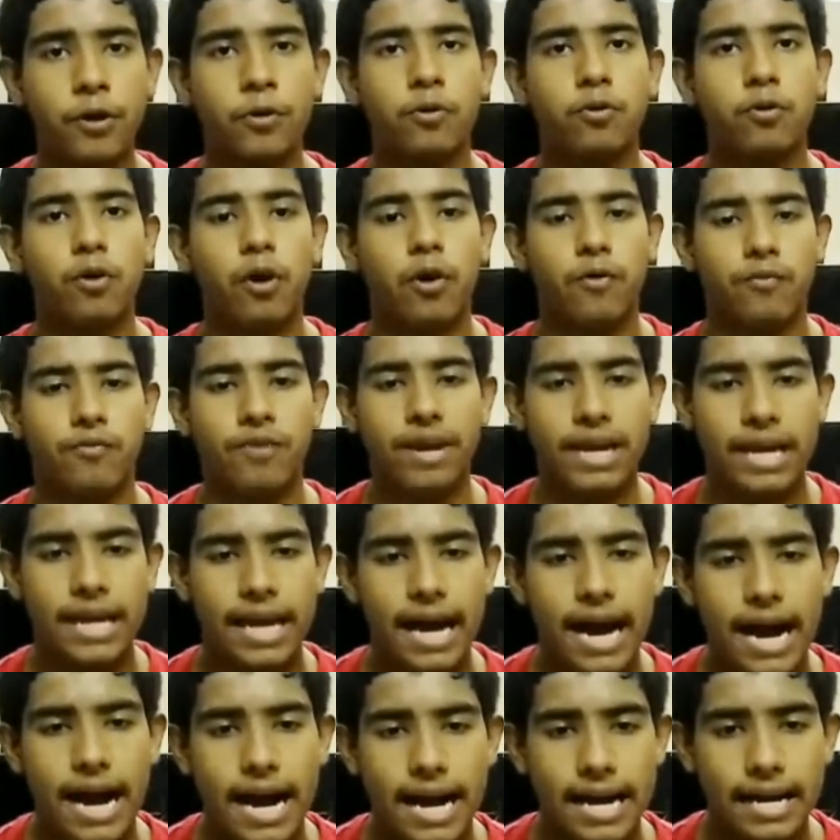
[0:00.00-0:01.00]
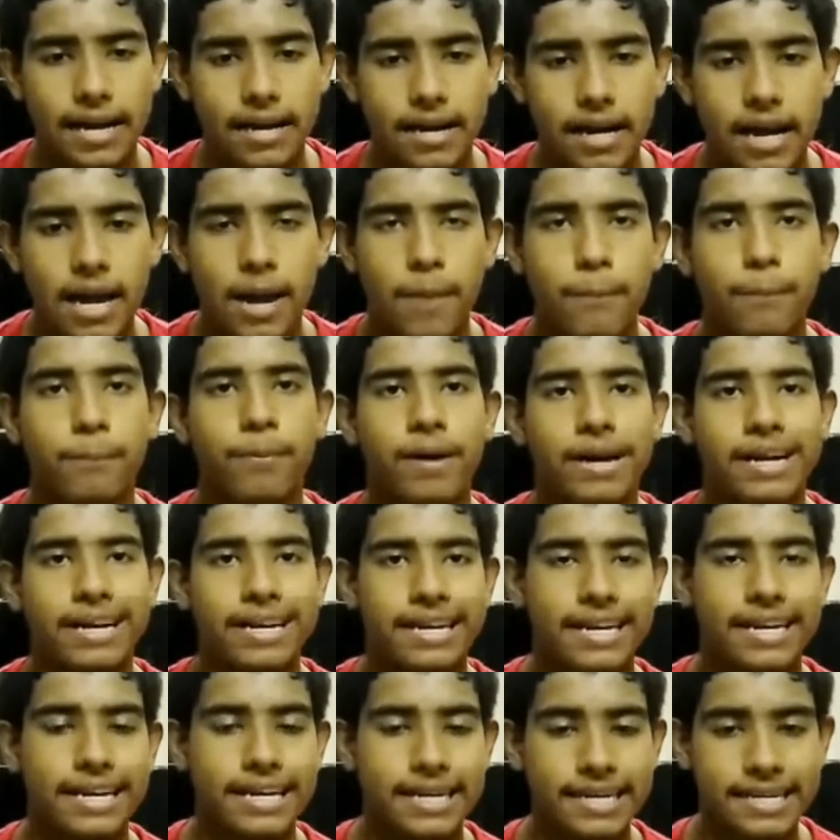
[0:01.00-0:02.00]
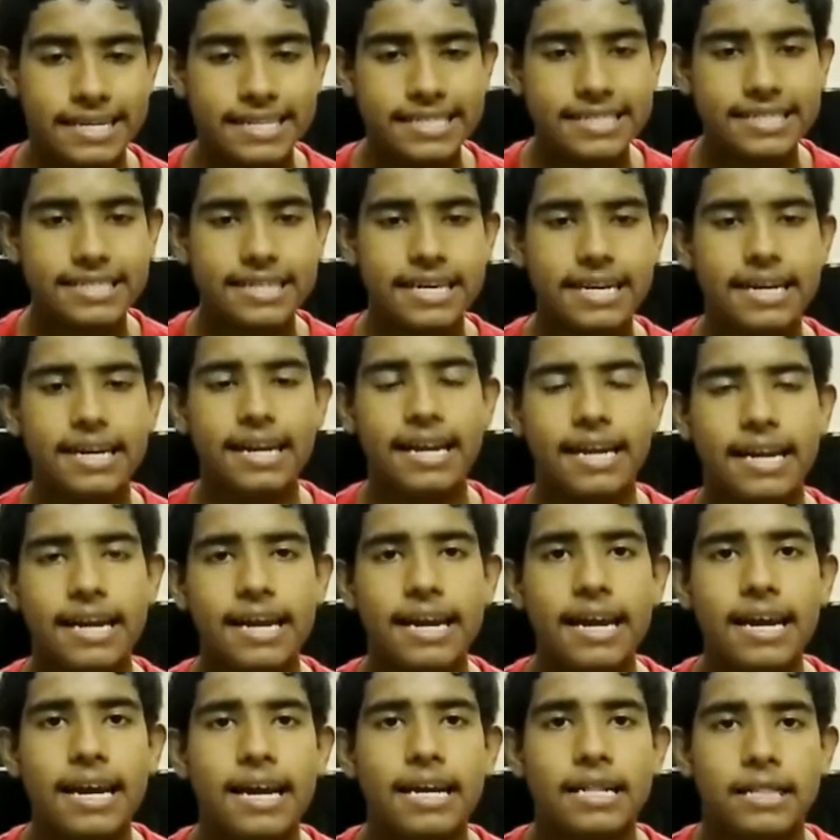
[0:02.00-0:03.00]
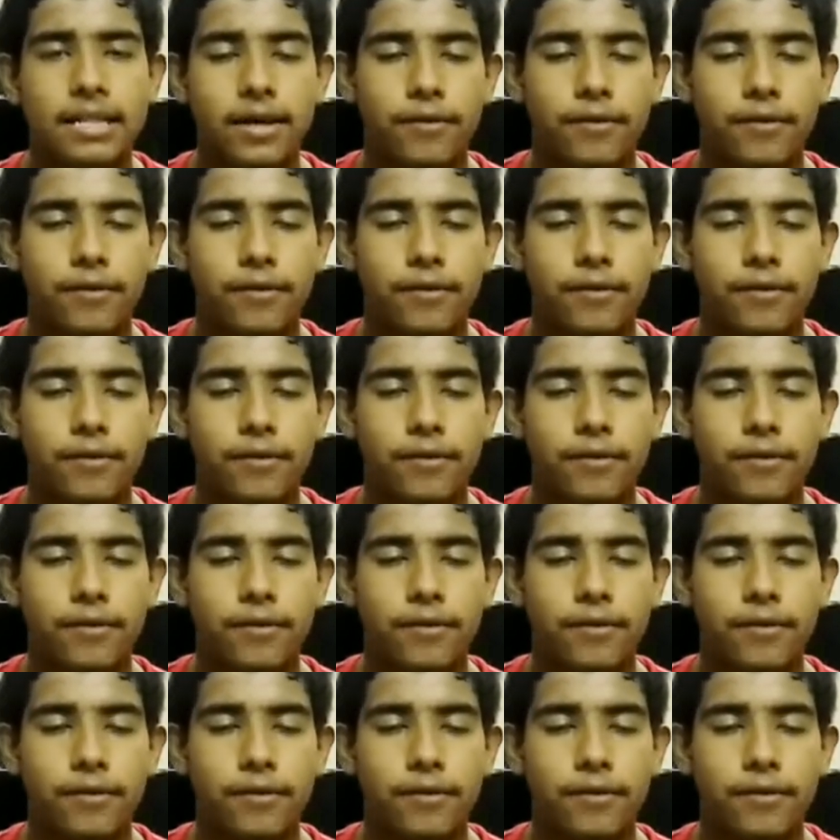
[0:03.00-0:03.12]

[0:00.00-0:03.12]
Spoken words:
view of AI. But recently,